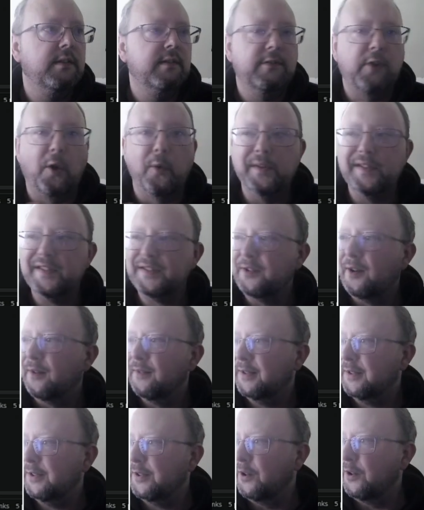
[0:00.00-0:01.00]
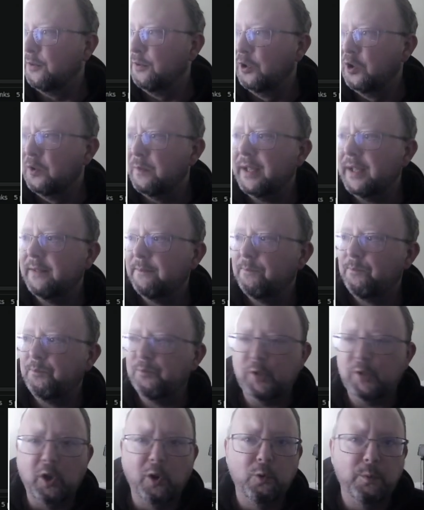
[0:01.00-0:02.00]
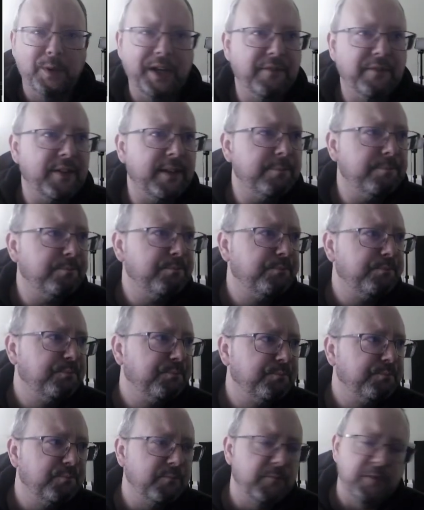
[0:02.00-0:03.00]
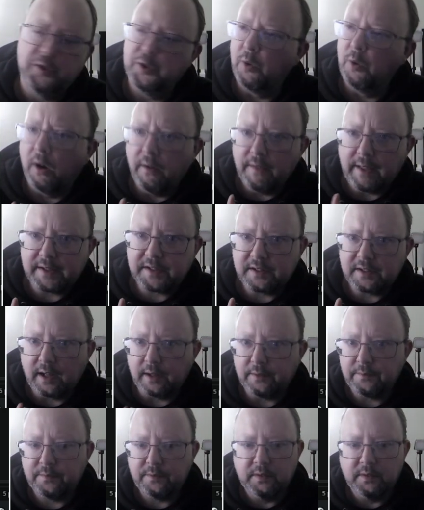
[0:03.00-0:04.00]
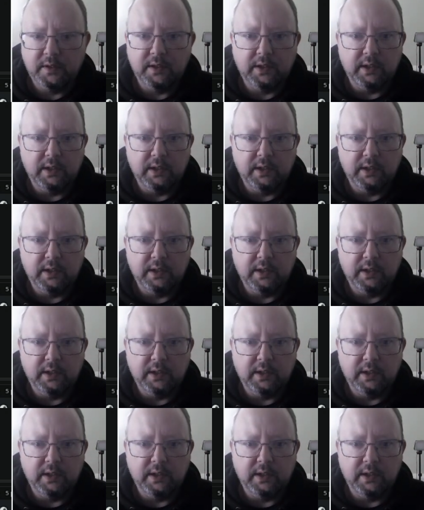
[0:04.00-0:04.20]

go install it, go loom it, go weave it, do all that stuff.